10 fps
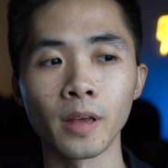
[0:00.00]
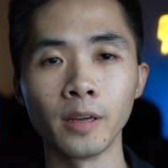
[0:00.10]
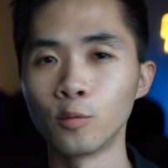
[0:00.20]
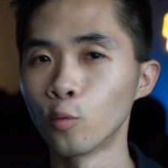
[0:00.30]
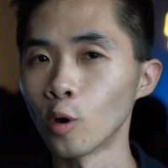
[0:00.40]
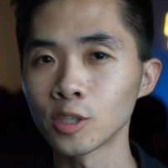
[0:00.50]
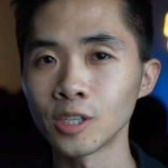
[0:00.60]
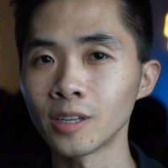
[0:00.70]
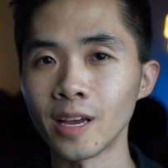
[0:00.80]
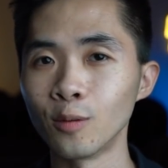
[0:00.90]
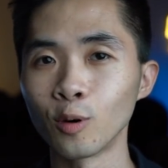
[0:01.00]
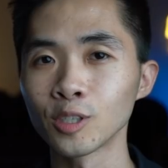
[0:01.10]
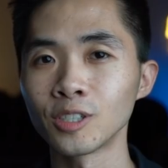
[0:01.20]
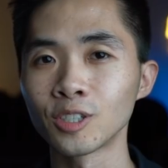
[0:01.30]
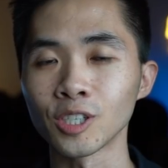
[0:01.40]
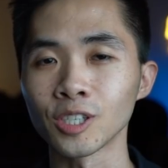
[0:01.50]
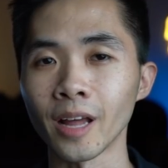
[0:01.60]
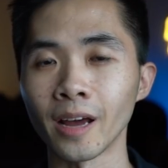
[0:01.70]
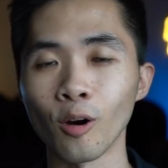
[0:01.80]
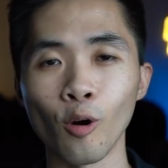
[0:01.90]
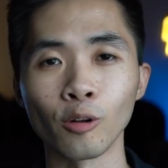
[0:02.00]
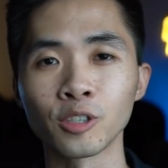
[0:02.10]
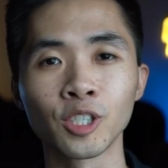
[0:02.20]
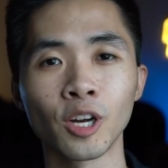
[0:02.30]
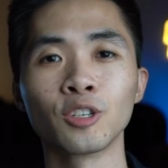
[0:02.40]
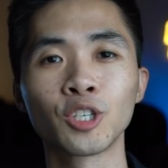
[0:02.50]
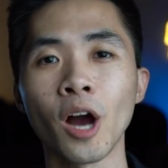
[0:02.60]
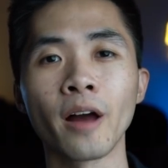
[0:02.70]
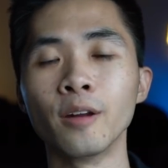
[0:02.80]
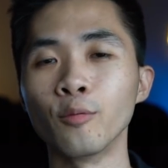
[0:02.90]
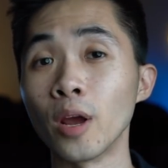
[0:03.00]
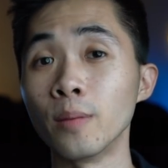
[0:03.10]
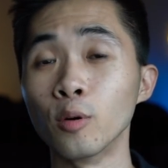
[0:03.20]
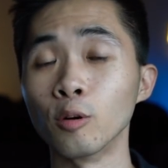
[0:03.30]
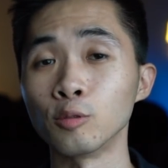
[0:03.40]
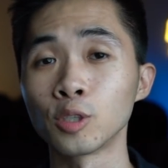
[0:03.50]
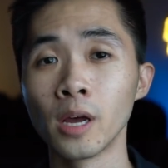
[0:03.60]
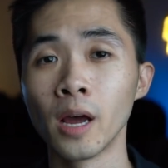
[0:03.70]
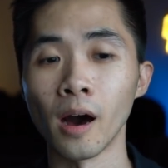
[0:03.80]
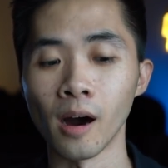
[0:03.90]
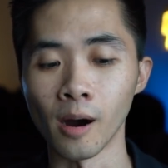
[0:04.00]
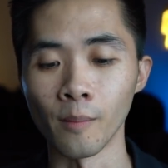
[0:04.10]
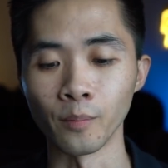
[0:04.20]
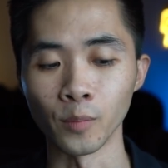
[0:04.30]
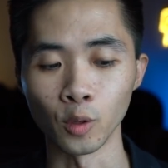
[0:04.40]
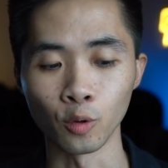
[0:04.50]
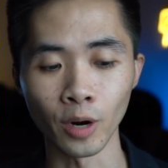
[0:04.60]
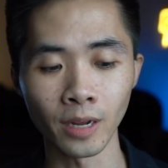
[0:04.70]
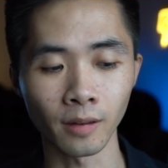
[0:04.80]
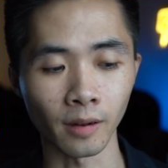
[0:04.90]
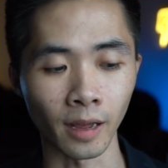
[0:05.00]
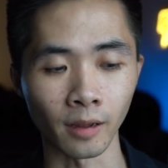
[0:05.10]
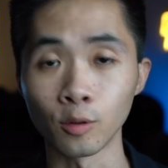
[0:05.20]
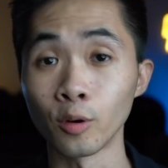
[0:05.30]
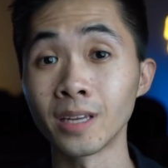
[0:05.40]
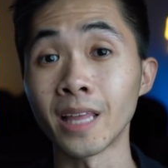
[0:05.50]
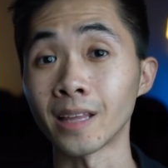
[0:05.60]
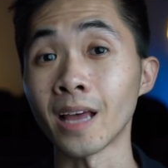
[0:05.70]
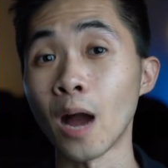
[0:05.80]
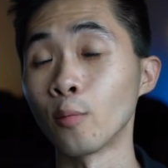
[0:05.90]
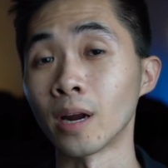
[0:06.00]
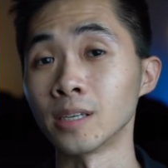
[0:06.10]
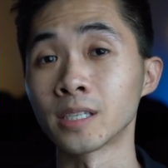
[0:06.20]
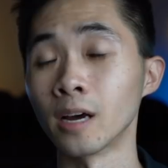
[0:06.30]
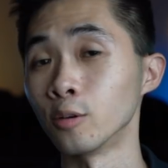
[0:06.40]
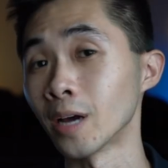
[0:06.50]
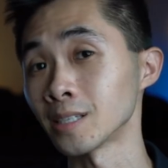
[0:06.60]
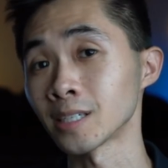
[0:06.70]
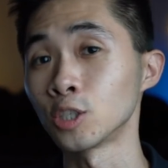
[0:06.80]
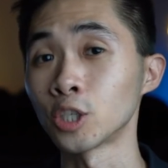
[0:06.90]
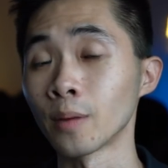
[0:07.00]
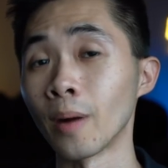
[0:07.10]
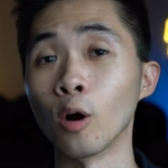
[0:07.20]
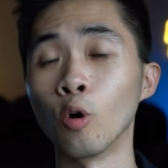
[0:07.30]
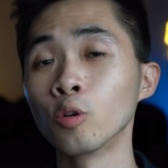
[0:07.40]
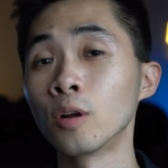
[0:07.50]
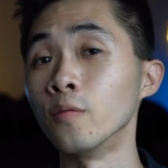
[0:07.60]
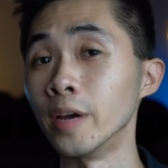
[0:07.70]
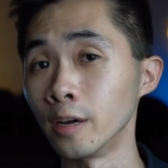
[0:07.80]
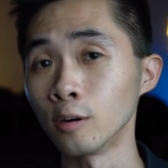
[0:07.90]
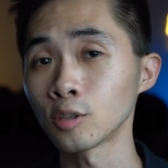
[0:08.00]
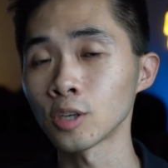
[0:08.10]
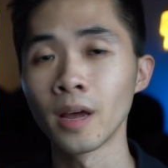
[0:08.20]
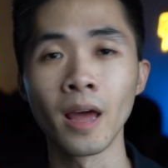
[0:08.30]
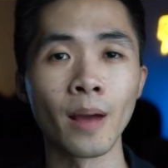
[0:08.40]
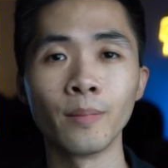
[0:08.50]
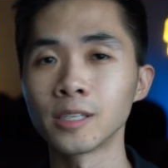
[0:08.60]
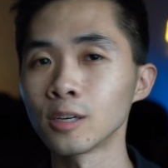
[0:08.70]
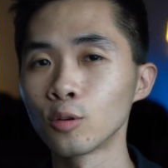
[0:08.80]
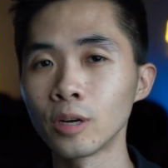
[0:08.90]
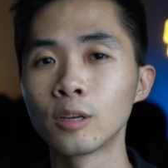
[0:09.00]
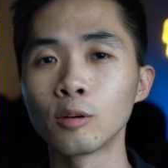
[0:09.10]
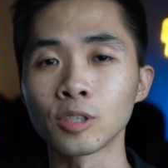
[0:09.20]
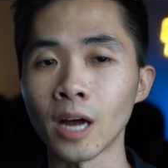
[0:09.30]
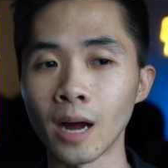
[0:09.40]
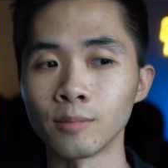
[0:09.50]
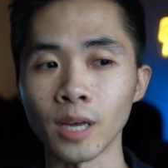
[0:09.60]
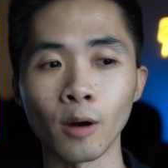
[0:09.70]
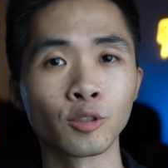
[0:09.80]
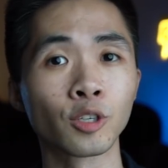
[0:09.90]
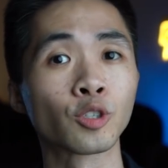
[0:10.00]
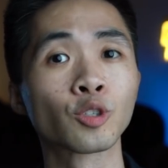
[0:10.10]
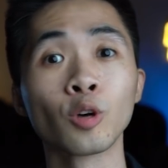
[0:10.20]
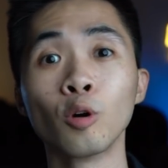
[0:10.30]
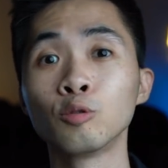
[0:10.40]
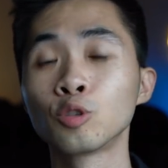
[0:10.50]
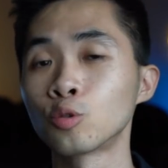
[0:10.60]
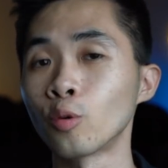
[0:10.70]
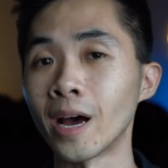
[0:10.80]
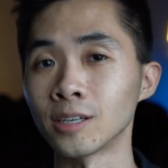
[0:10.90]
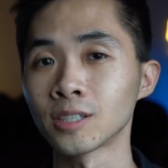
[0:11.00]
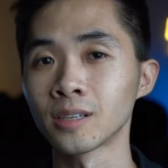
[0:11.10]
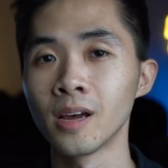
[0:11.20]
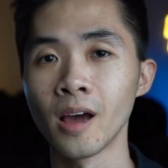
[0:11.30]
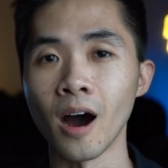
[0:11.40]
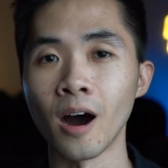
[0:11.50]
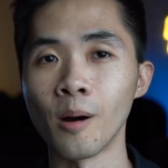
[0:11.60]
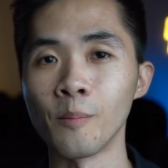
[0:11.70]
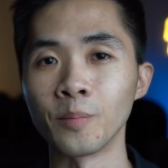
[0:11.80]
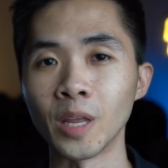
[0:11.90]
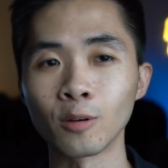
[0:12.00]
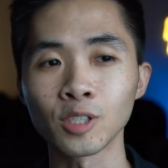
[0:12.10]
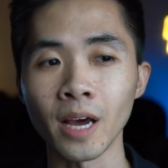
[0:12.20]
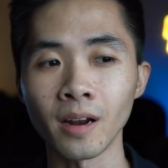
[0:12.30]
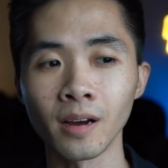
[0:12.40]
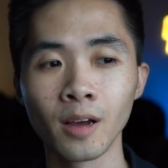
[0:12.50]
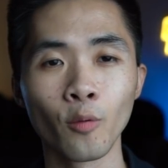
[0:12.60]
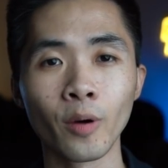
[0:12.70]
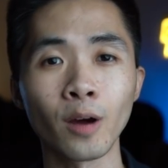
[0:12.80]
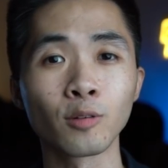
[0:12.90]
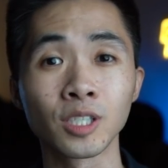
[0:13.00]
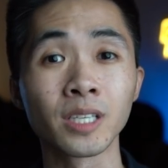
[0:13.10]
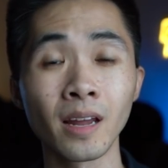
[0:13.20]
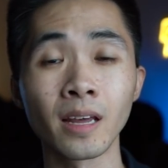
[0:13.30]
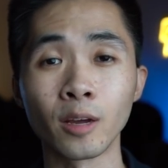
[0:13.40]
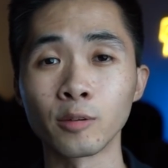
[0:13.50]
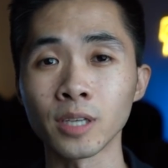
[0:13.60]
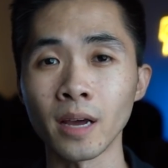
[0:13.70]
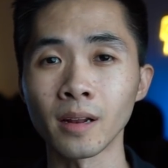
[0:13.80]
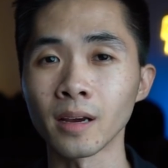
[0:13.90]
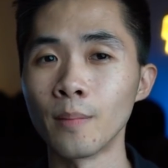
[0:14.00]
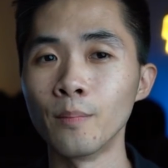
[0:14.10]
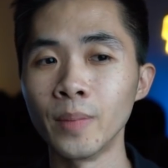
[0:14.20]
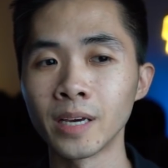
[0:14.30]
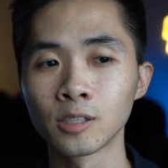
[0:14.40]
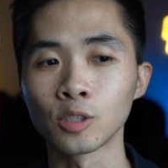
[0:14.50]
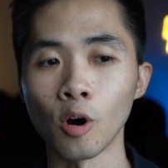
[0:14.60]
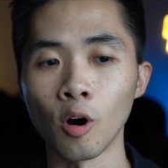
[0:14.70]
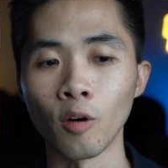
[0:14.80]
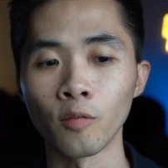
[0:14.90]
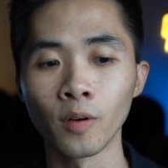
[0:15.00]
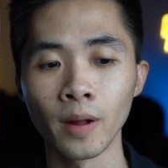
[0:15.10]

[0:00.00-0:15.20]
it wasn't, it wasn't just like all sunshine and rainbows. Um, during like during that time when I scaled, you guys can check my older videos. And basically during those times, I was just so stressed. Um, it was kind of when I was scaling, it was kind of like a mix of